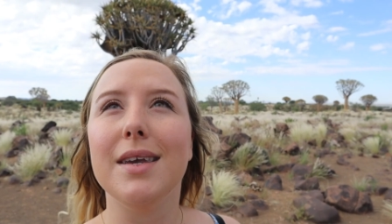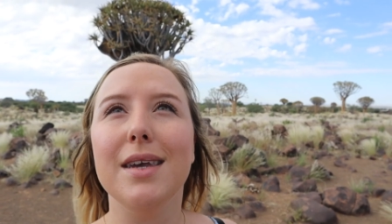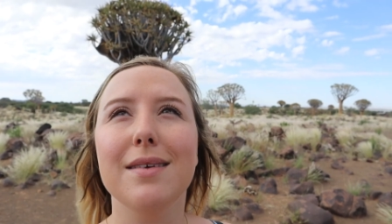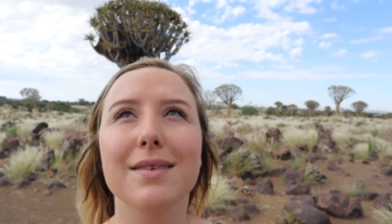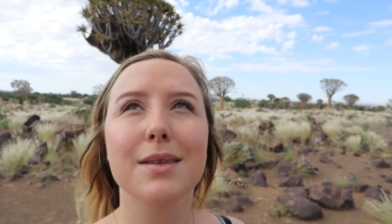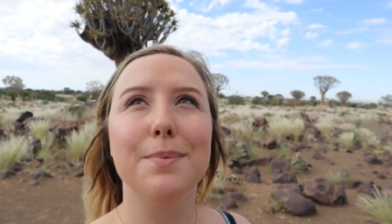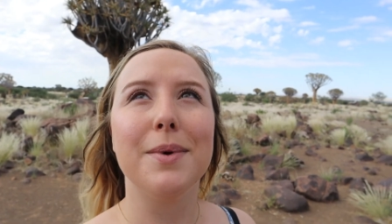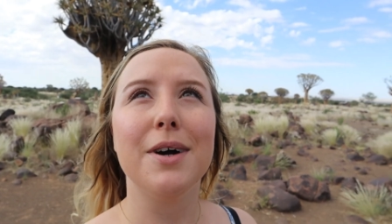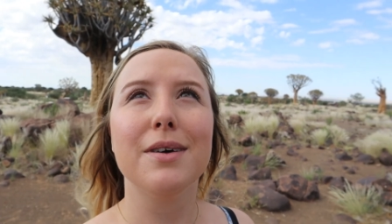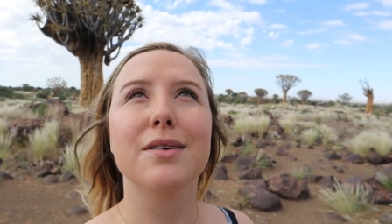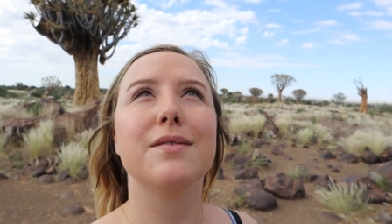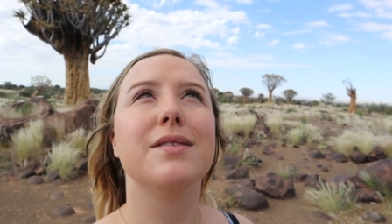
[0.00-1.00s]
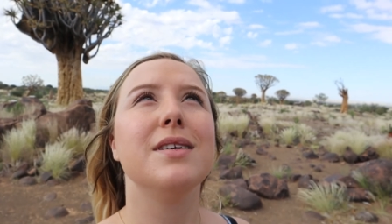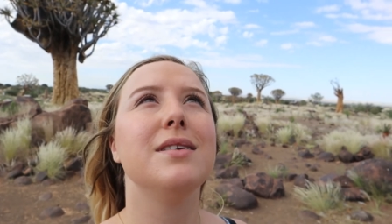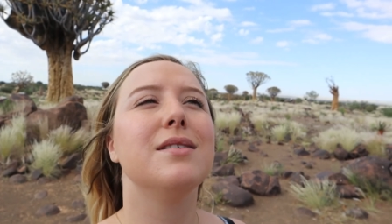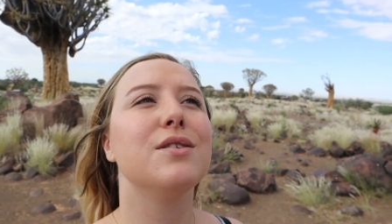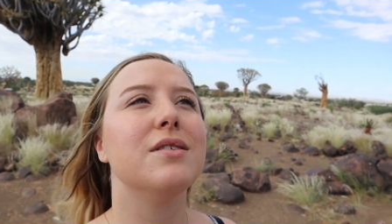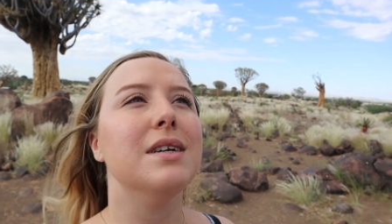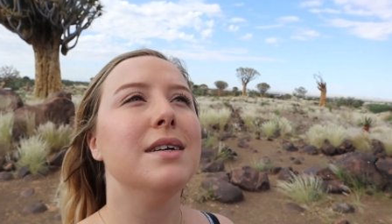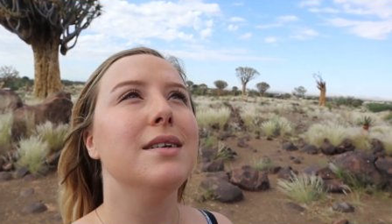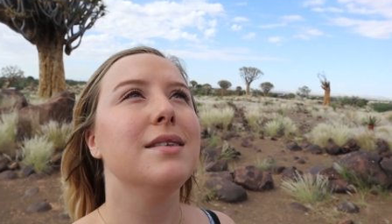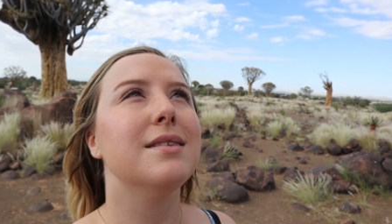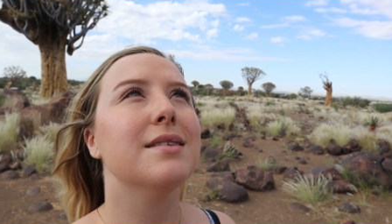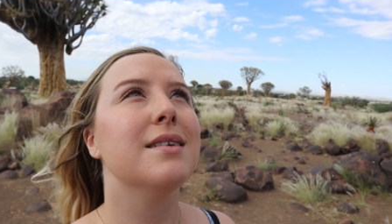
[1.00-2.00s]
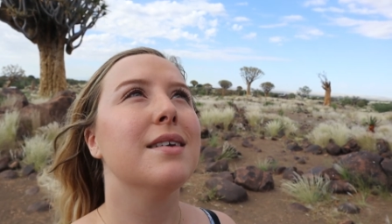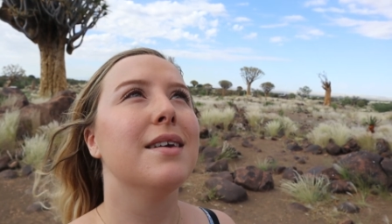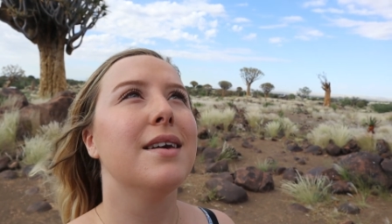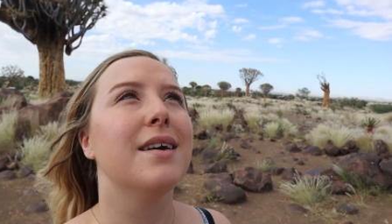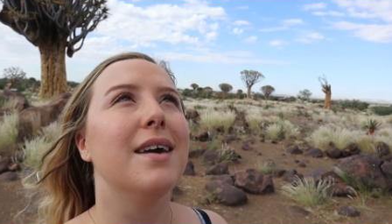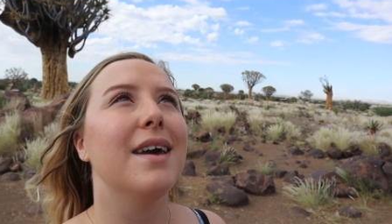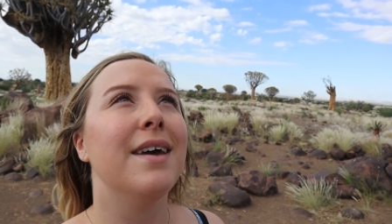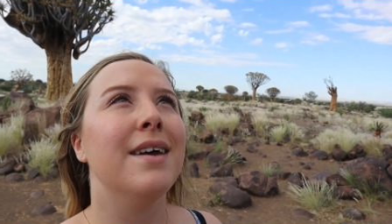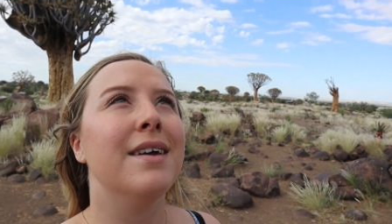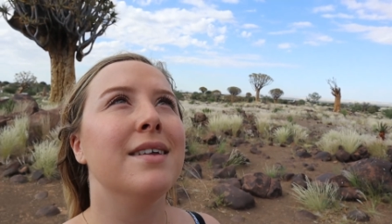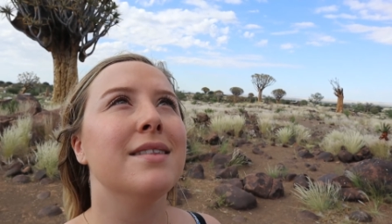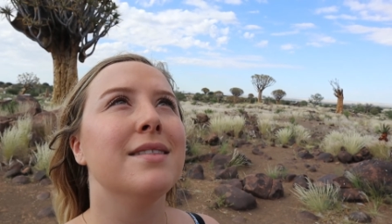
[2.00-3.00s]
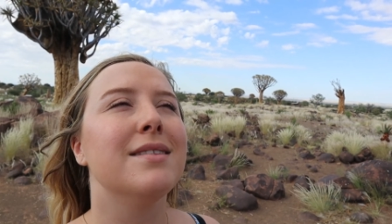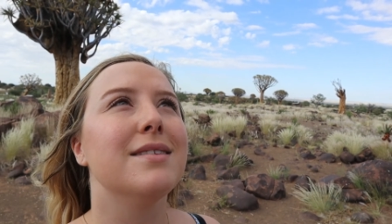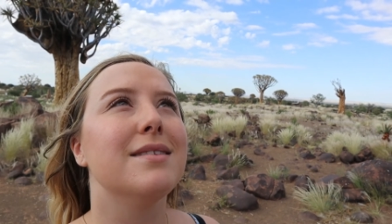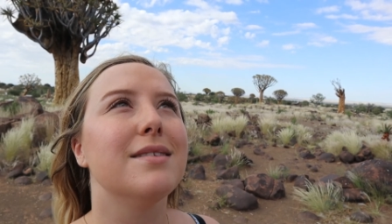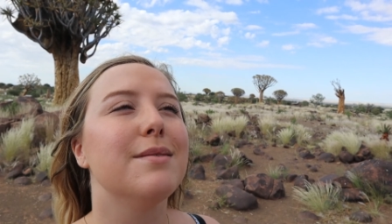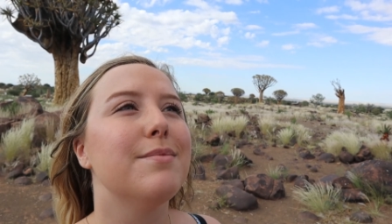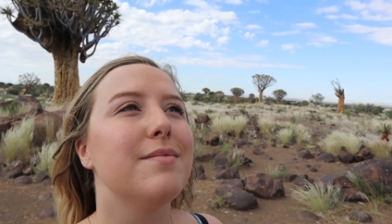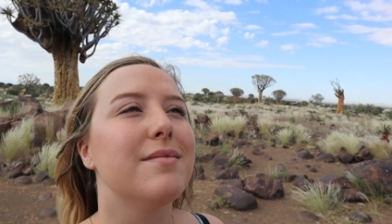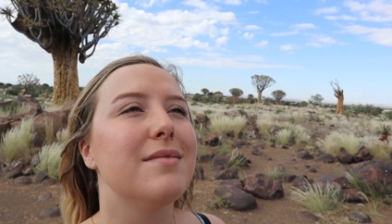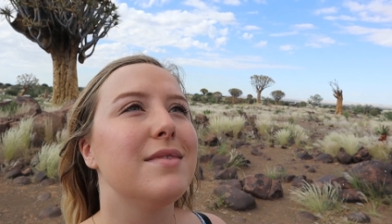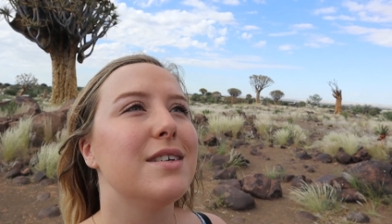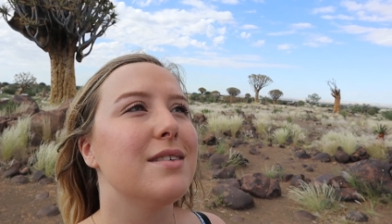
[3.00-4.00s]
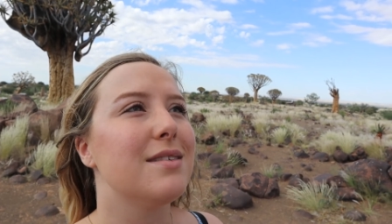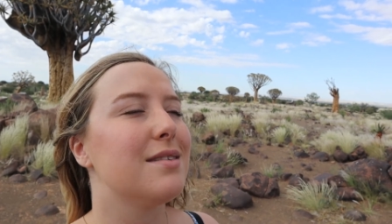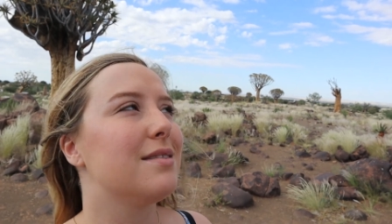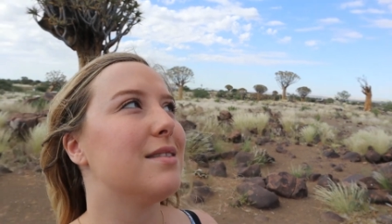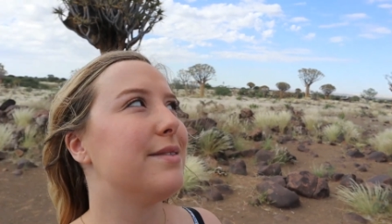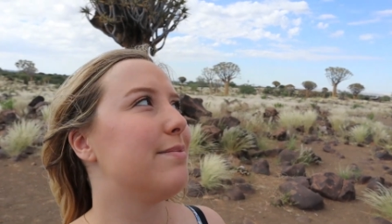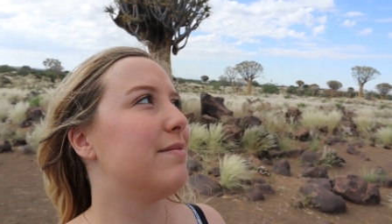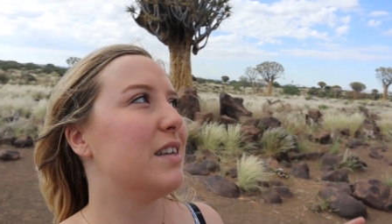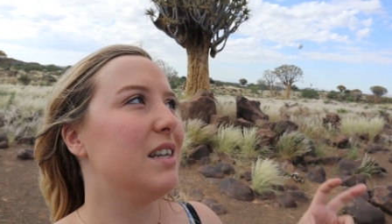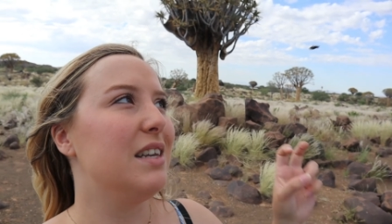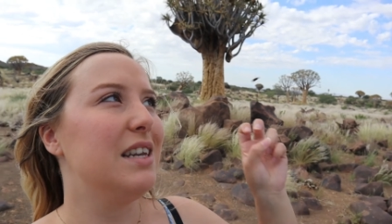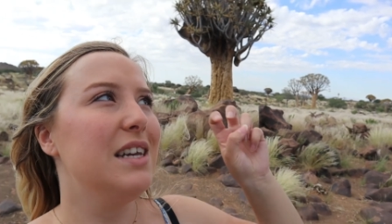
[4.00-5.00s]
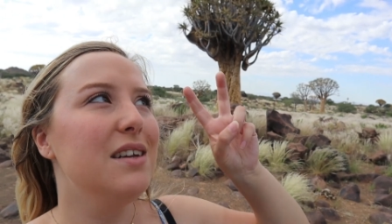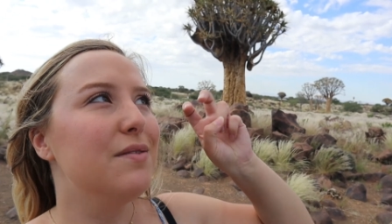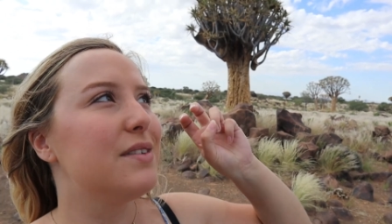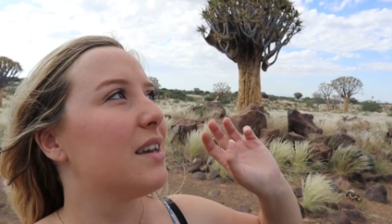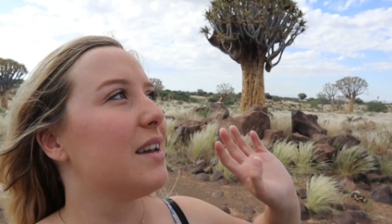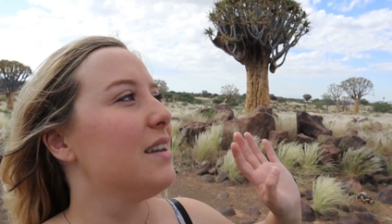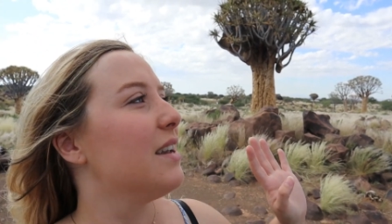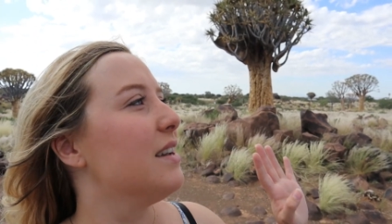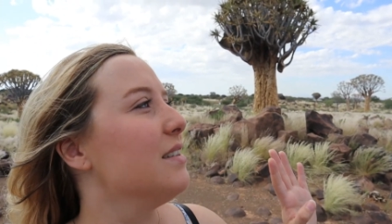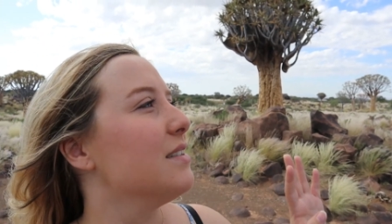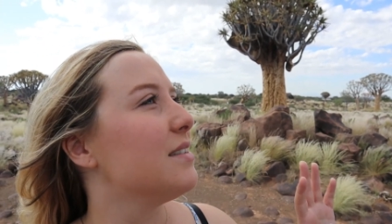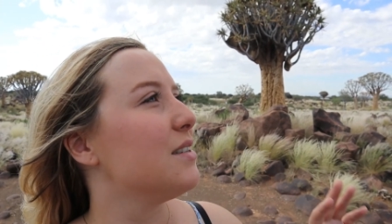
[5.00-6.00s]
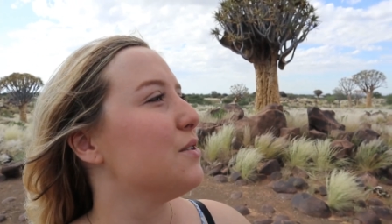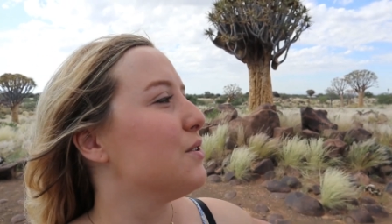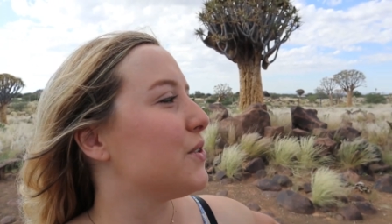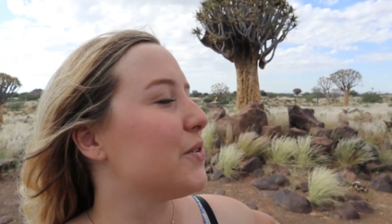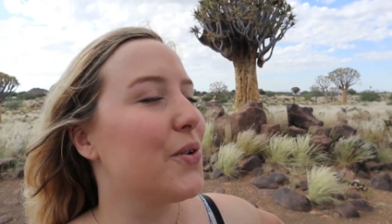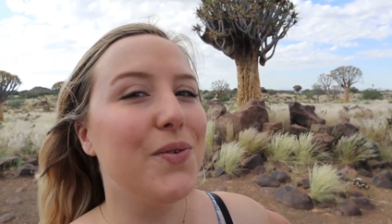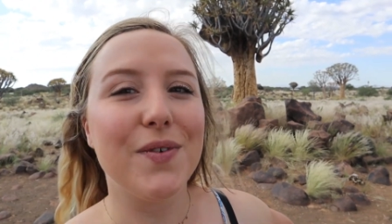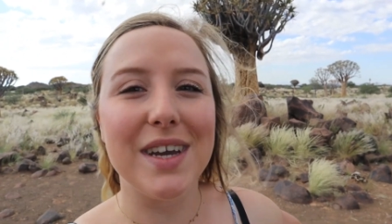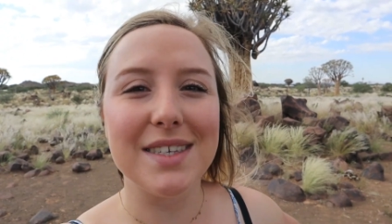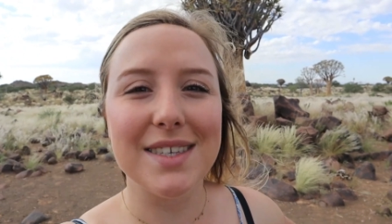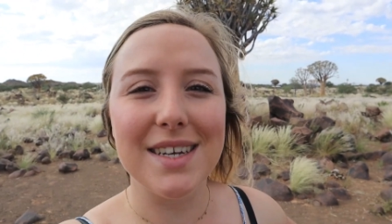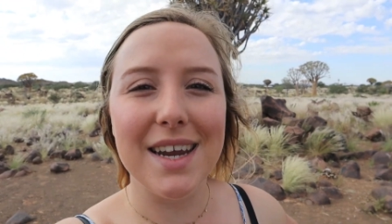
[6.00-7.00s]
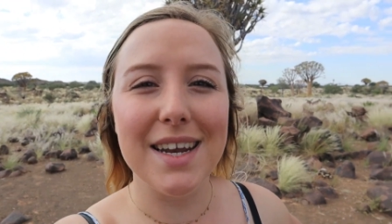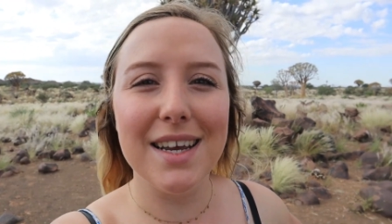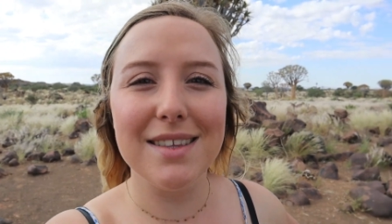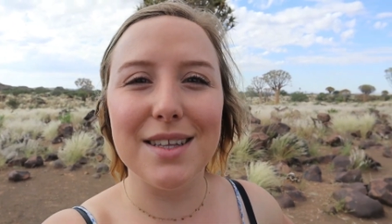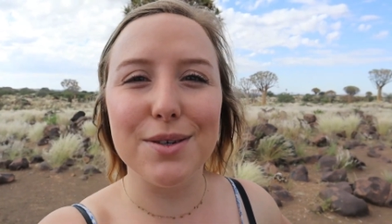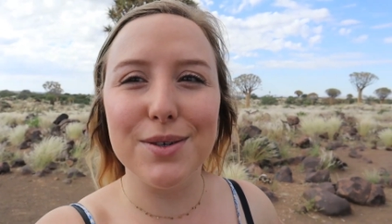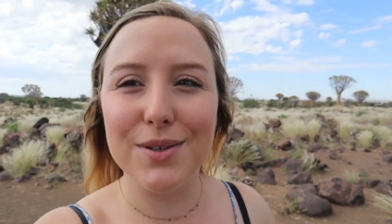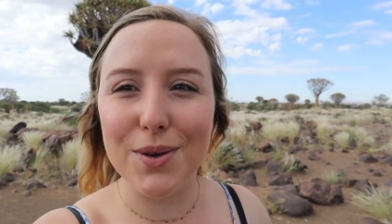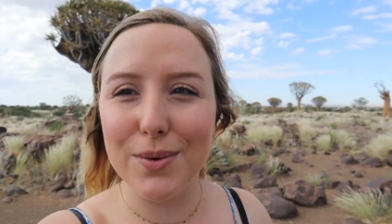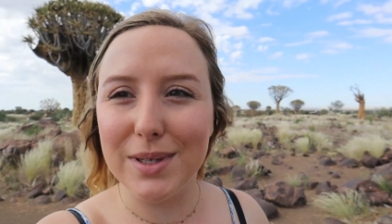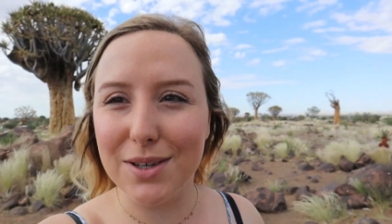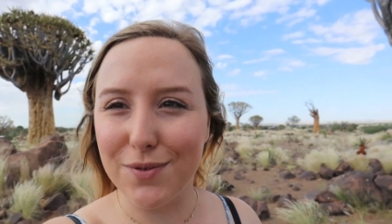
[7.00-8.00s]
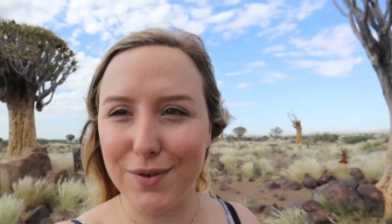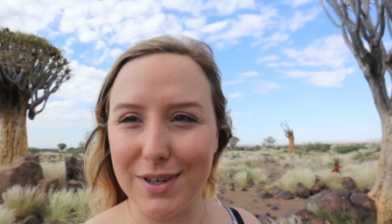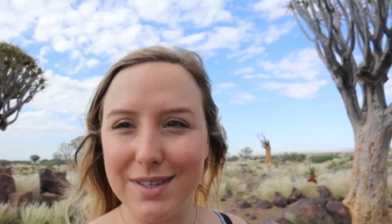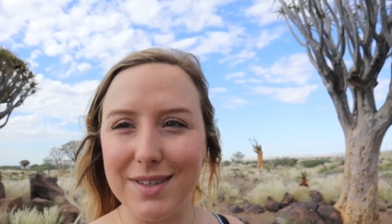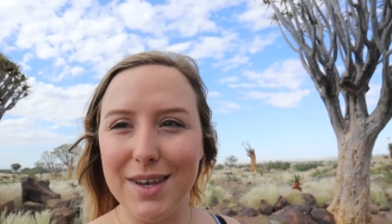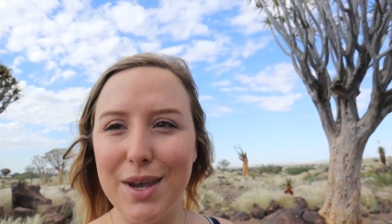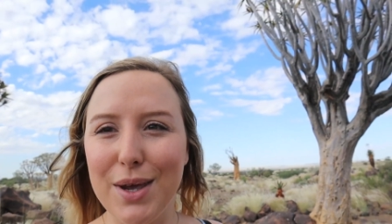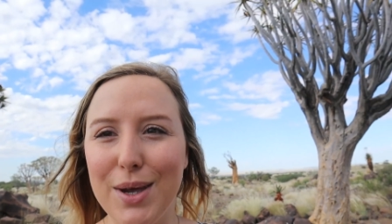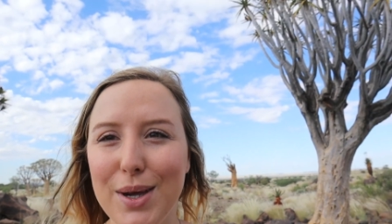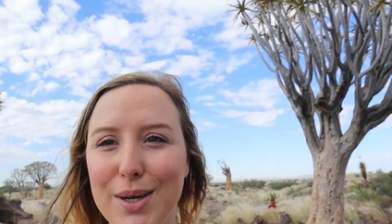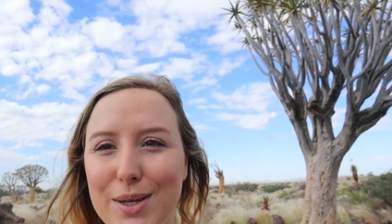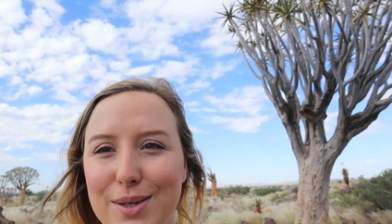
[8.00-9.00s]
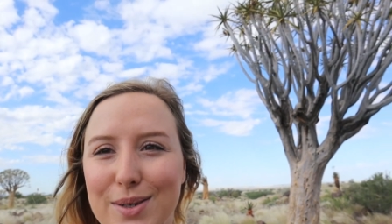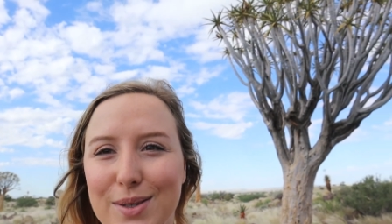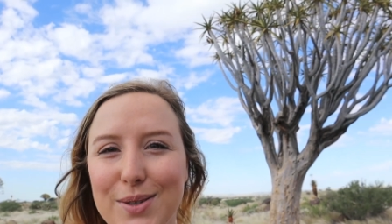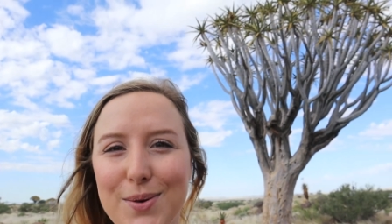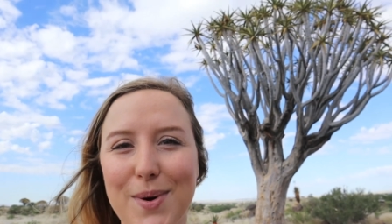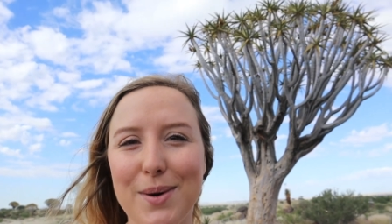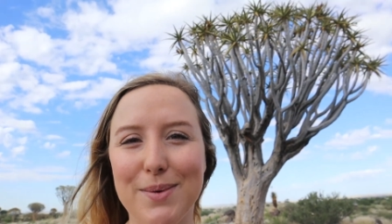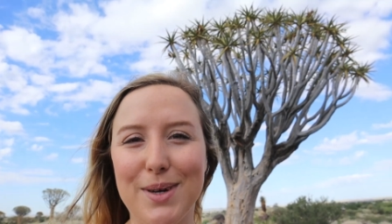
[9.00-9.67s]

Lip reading: Even the bark of these trees and just the leaves, I guess, they're so fascinating. They're so different to what we're